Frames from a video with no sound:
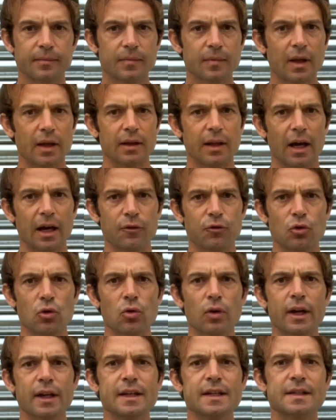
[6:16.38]
Now if you look
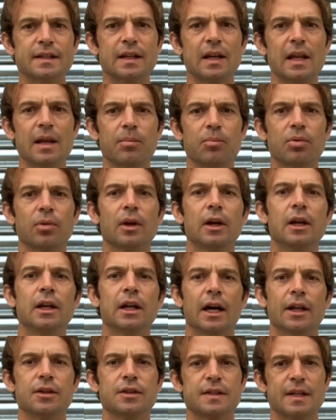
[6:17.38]
at this clip at
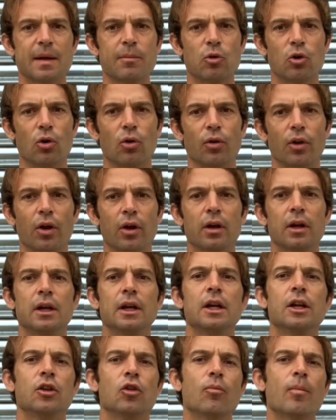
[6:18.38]
the same corner,
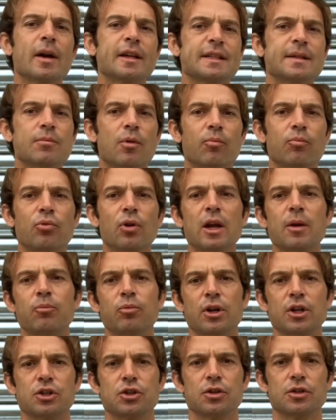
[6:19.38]
the maximum brake
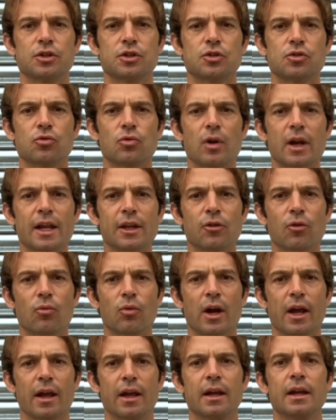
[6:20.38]
pressure straight
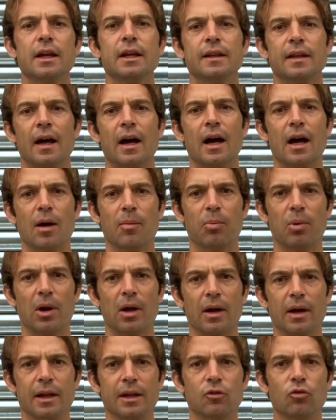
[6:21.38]
away that I
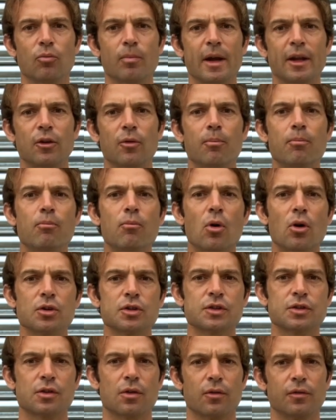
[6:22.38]
apply to make the
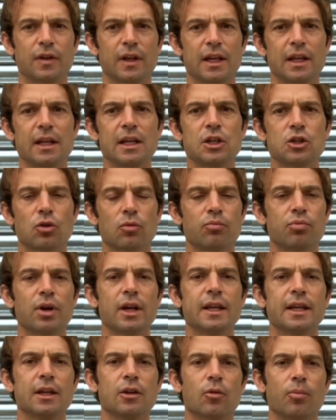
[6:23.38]
most of the initial
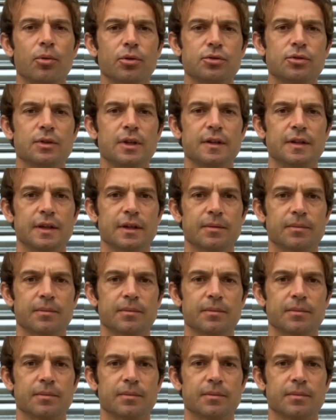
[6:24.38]
braking opportunity.